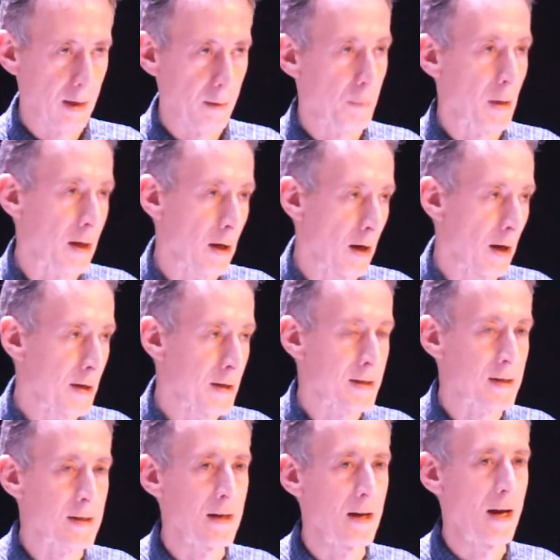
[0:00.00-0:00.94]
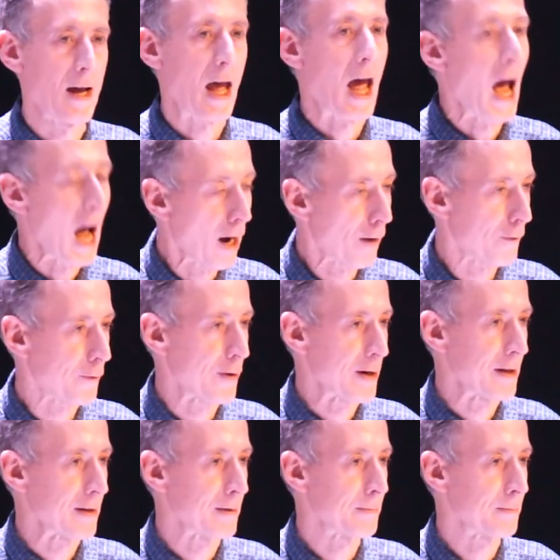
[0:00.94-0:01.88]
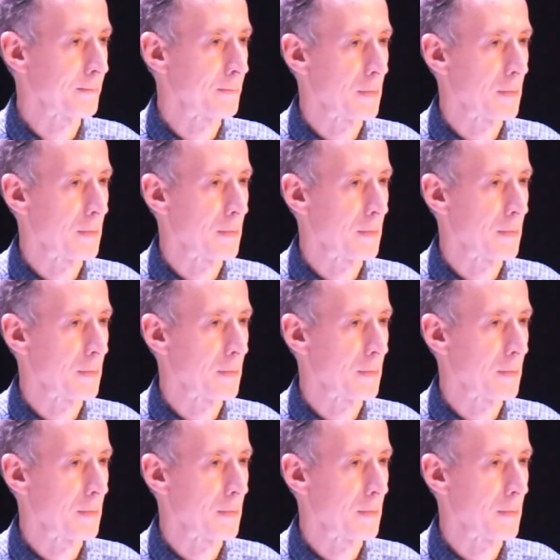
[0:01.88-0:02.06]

Because our freedom